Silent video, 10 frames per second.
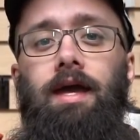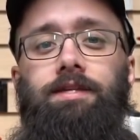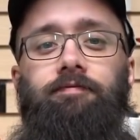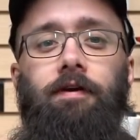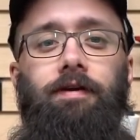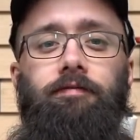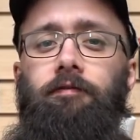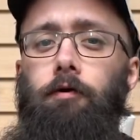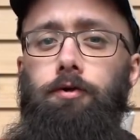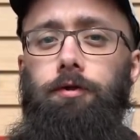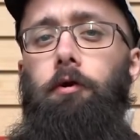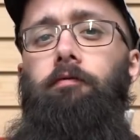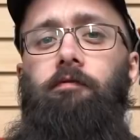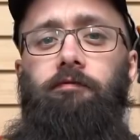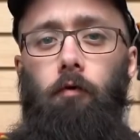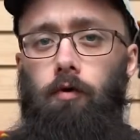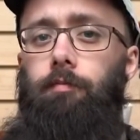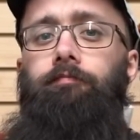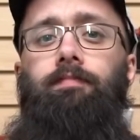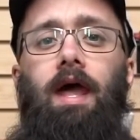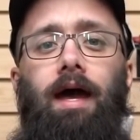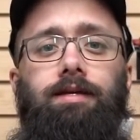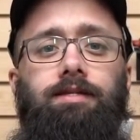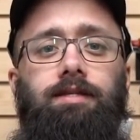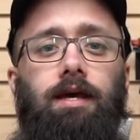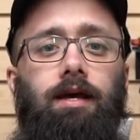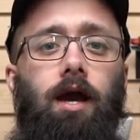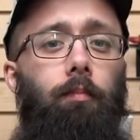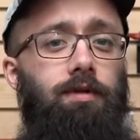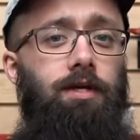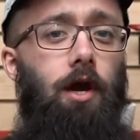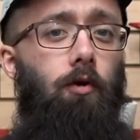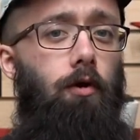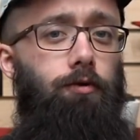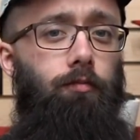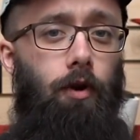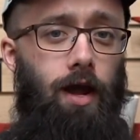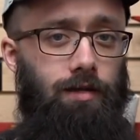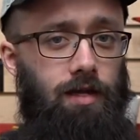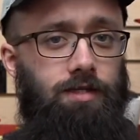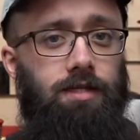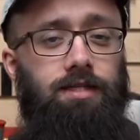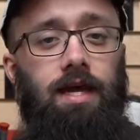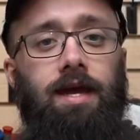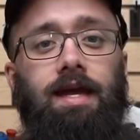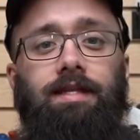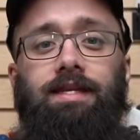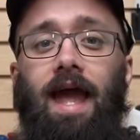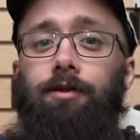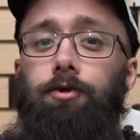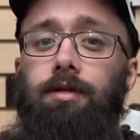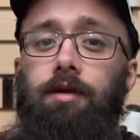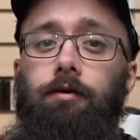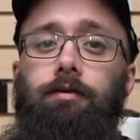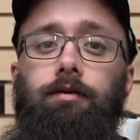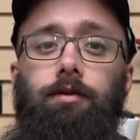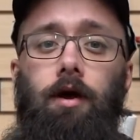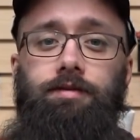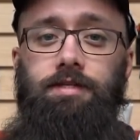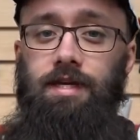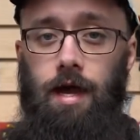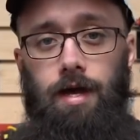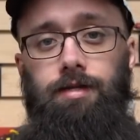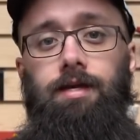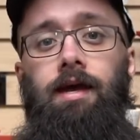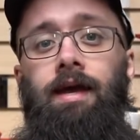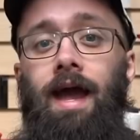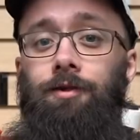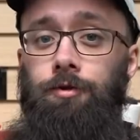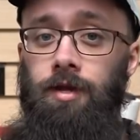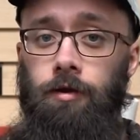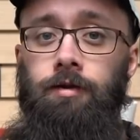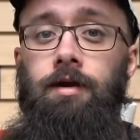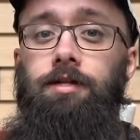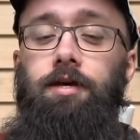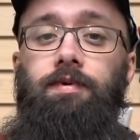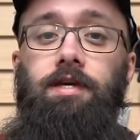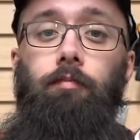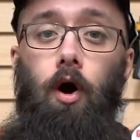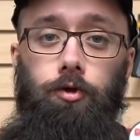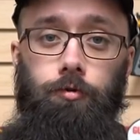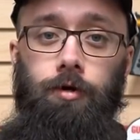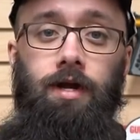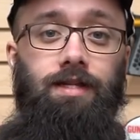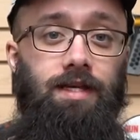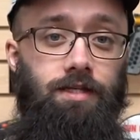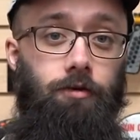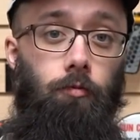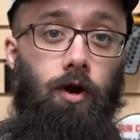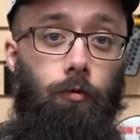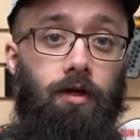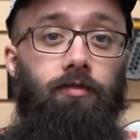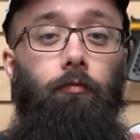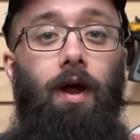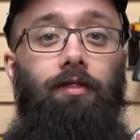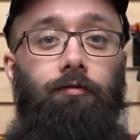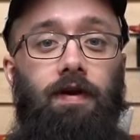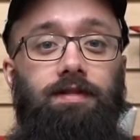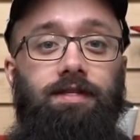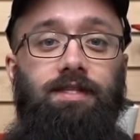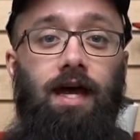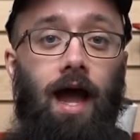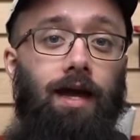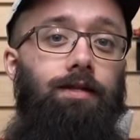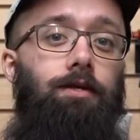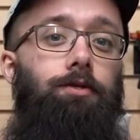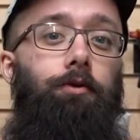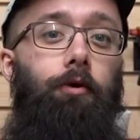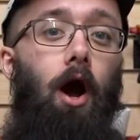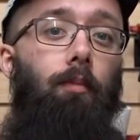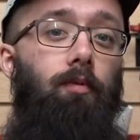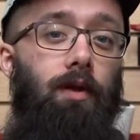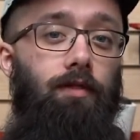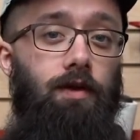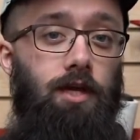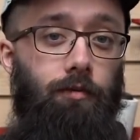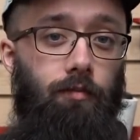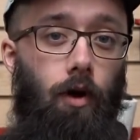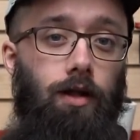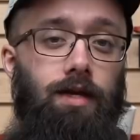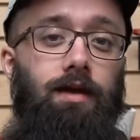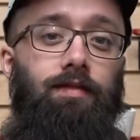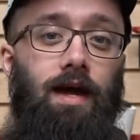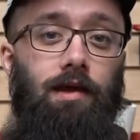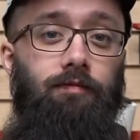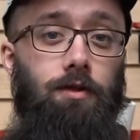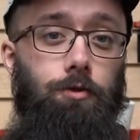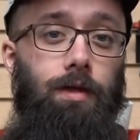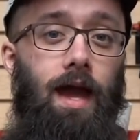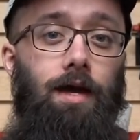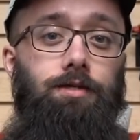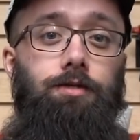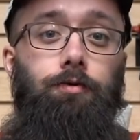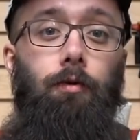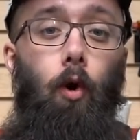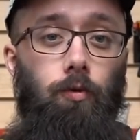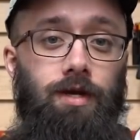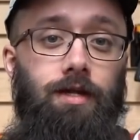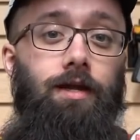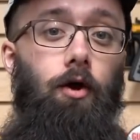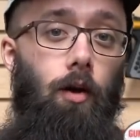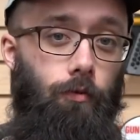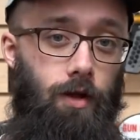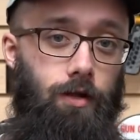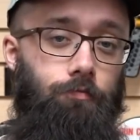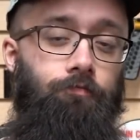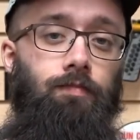It's very function over form. As company co-owner Brian likes to say, it's engineered, not designed. Engineered to be modular and easy to work with, rather than designed to complement the human body that eventually has to hold it and operate it.